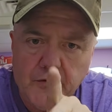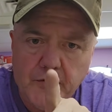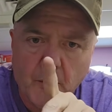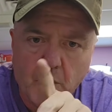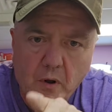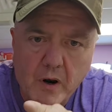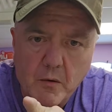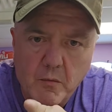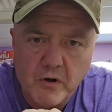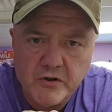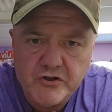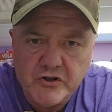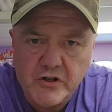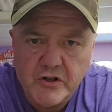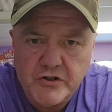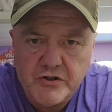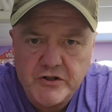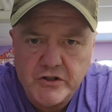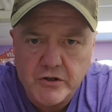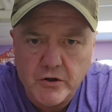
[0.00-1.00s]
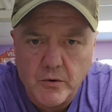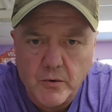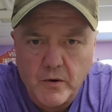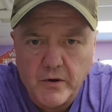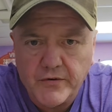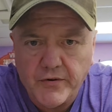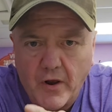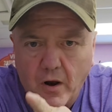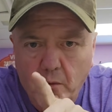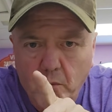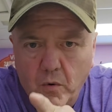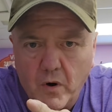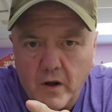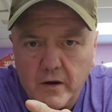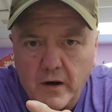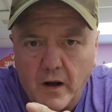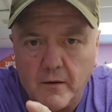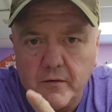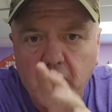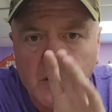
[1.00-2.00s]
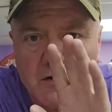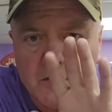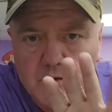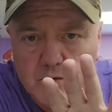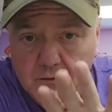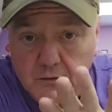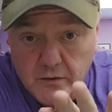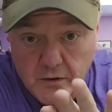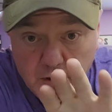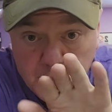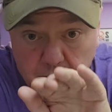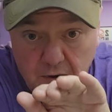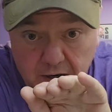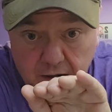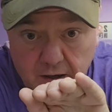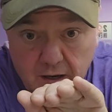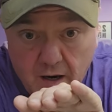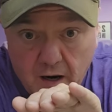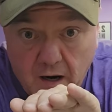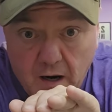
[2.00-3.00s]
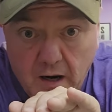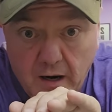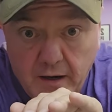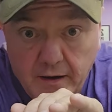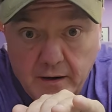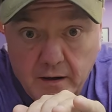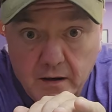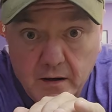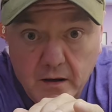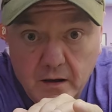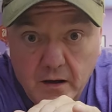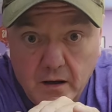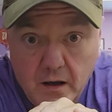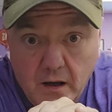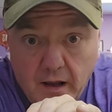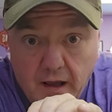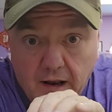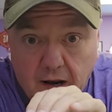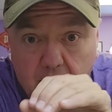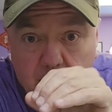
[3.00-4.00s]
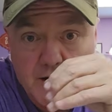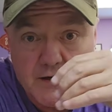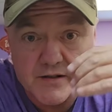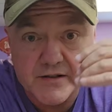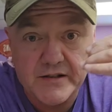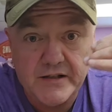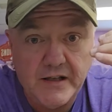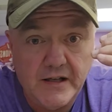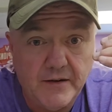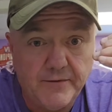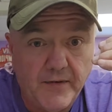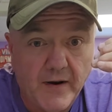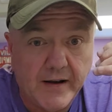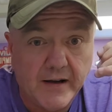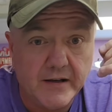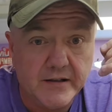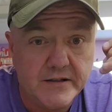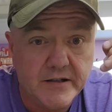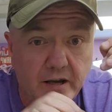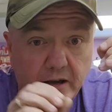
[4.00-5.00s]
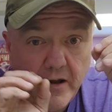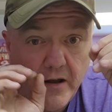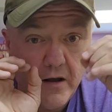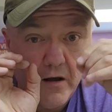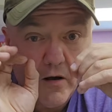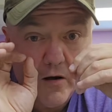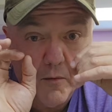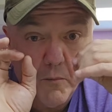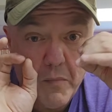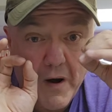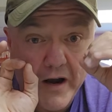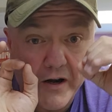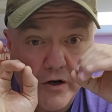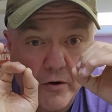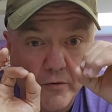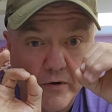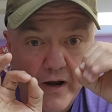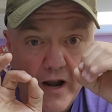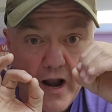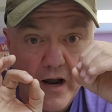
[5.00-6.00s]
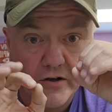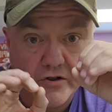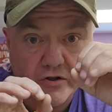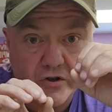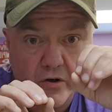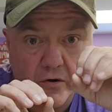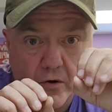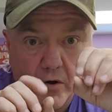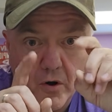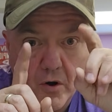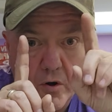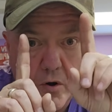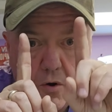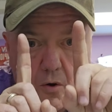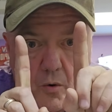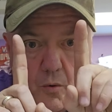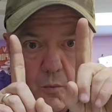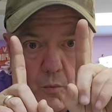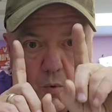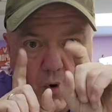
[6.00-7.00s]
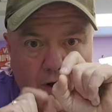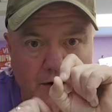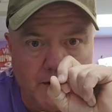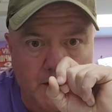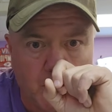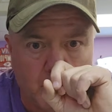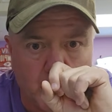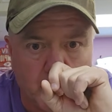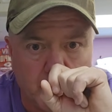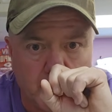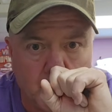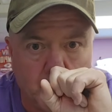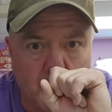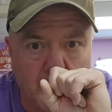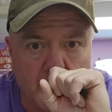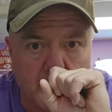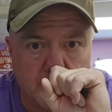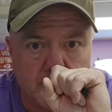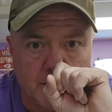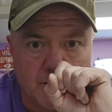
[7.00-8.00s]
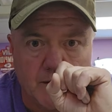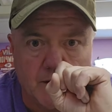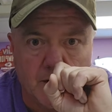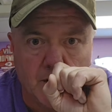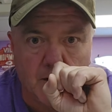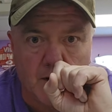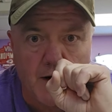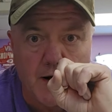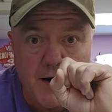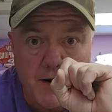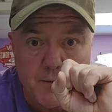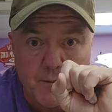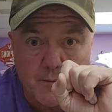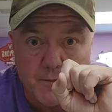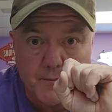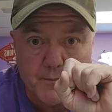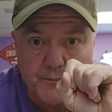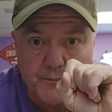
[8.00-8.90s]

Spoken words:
So what I want you to do is I'm going to look me in the eye, and I'm going to see if I can tell by your reaction what number you picked. All right?